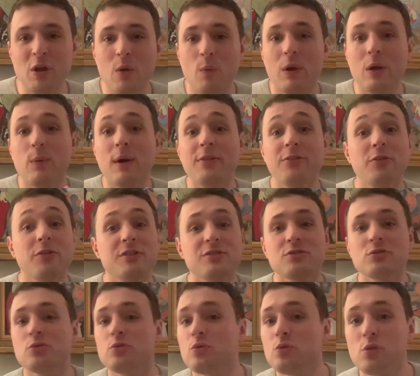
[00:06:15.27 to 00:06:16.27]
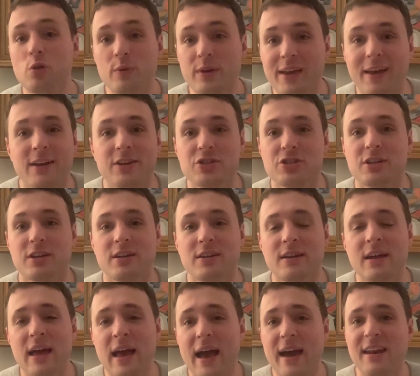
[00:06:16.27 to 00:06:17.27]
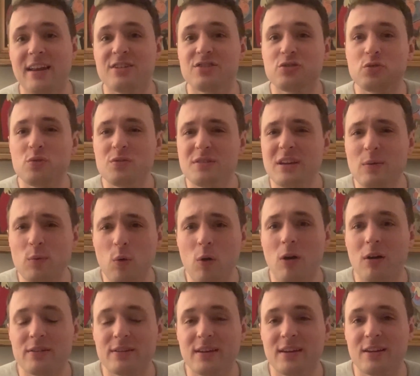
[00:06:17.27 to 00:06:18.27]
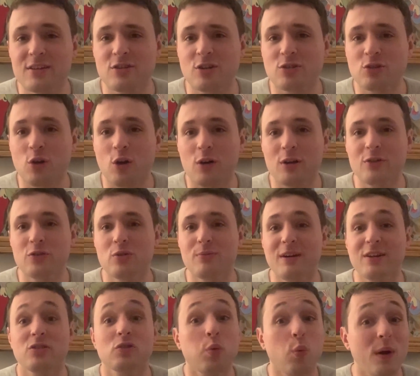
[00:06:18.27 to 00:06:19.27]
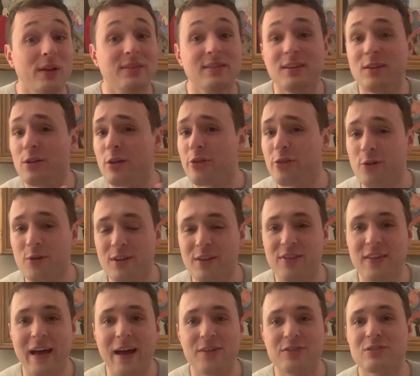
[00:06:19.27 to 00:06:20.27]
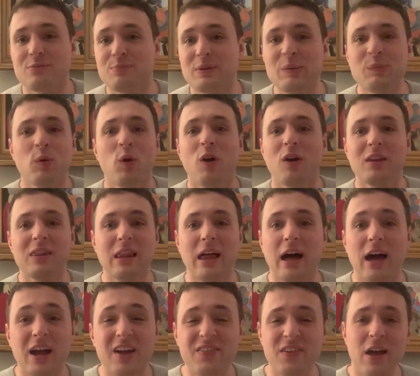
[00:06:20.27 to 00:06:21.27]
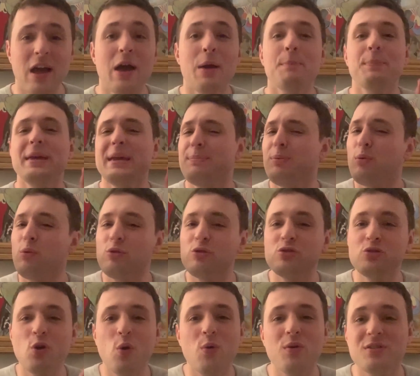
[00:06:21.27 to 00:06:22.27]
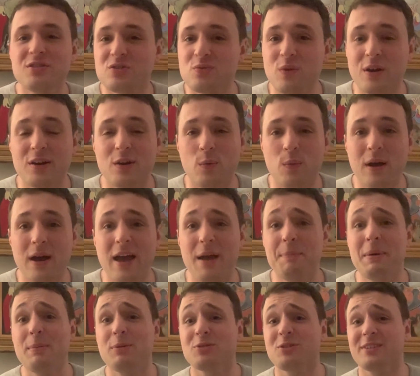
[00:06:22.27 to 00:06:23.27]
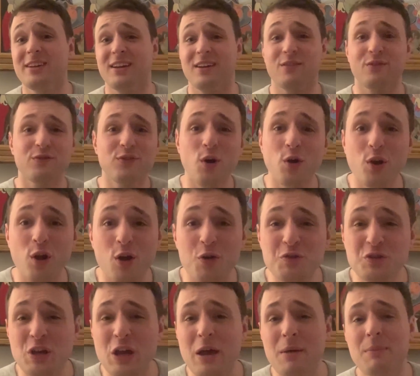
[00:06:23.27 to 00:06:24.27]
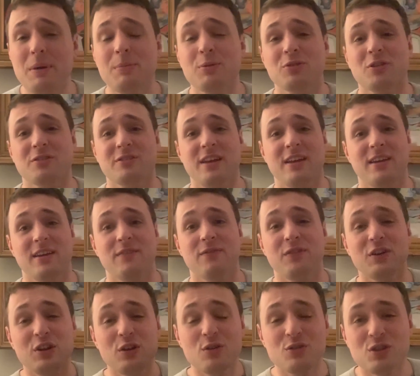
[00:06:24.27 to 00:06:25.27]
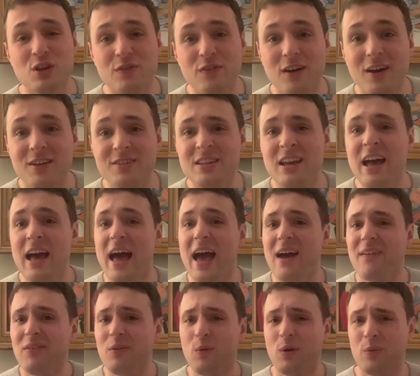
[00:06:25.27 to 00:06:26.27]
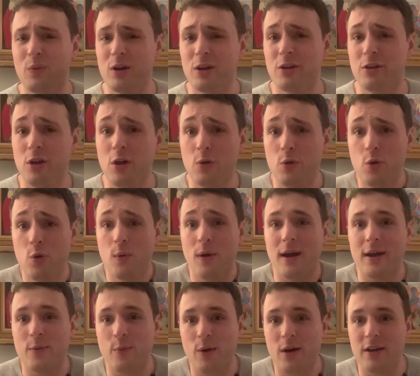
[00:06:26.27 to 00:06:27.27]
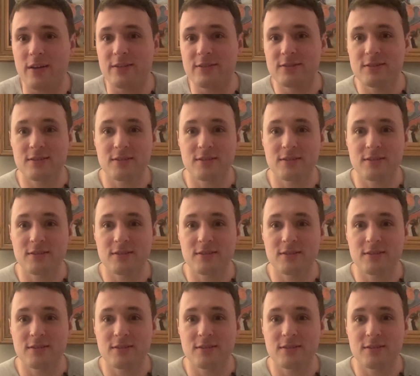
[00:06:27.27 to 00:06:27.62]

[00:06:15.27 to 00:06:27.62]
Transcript: We went to this new location, and as soon as I walked in and started talking to my 20 to 30,000 people on live, people noticed right away. People started taking photos, people started taking videos of us. Everyone wanted to know who I was.